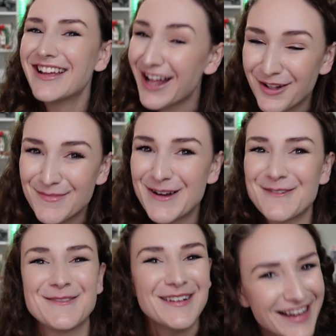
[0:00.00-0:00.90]

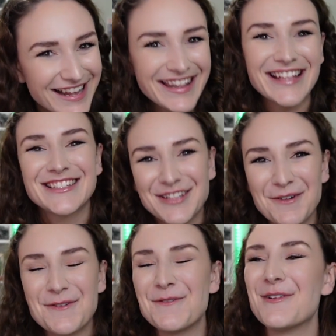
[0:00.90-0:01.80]
Elmo, that's
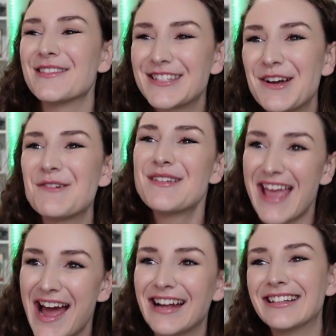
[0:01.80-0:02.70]
so cool. So
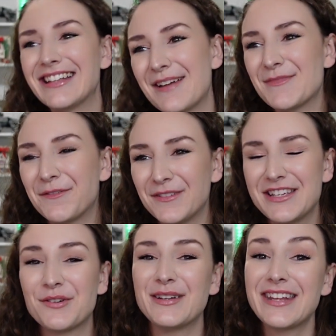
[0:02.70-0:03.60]
yeah, I'm
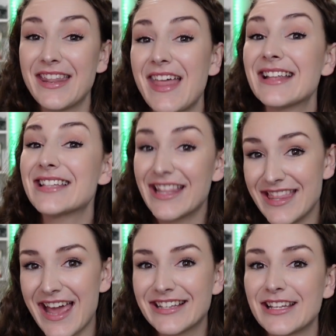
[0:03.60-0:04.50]
definitely going to get that set
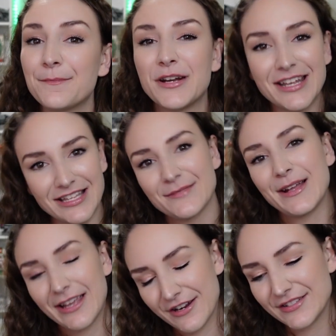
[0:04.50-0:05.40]
next and put it into my
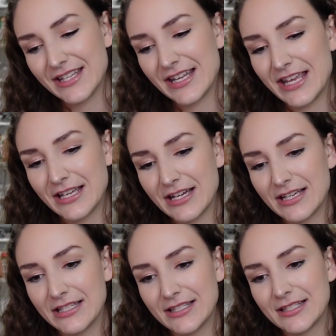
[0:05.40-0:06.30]
Lego City
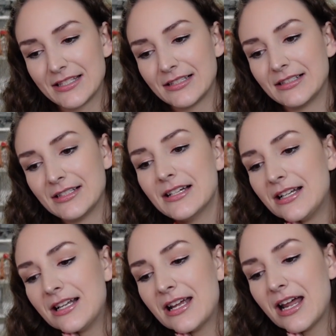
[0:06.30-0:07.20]
because
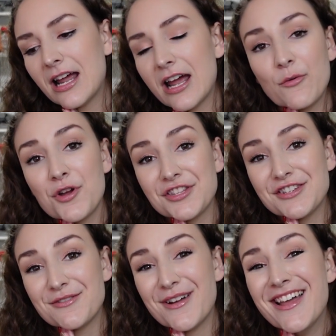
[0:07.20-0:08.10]
I want
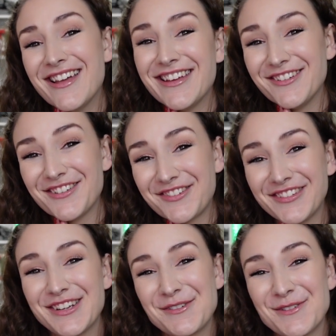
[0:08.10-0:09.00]
to. It'll look
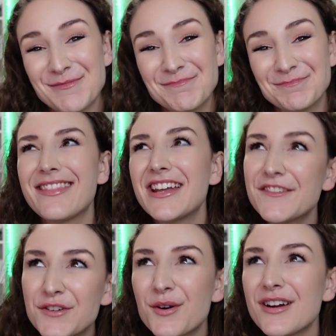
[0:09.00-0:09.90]
really cool.
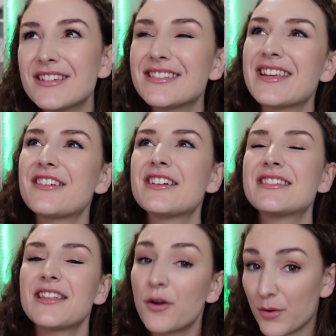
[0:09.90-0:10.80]
Then of course there
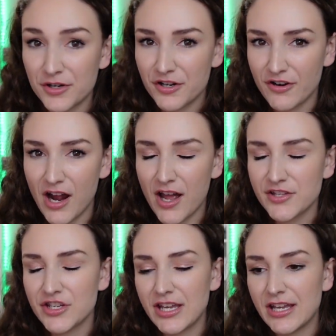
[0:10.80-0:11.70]
is the corner
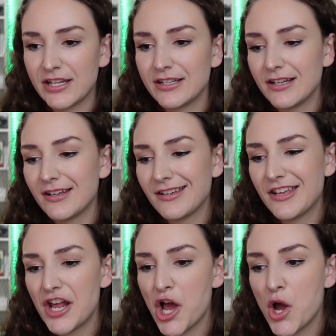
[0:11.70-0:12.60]
garage, and
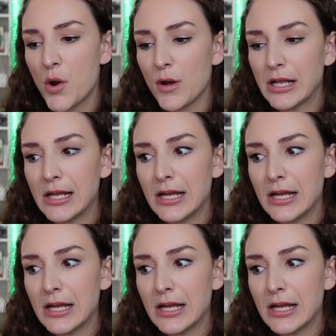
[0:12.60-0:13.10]
you know,